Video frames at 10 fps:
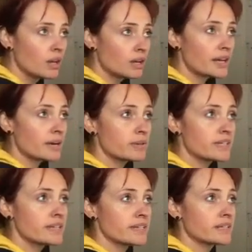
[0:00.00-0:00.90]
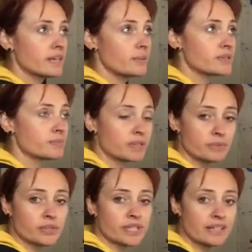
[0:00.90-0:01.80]
like I was saying yesterday, we
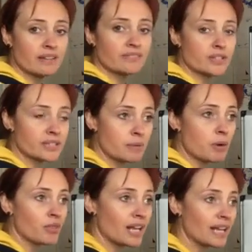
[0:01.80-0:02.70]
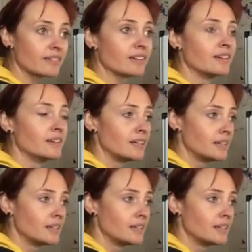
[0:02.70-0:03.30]
sometimes just take that first step on the ladder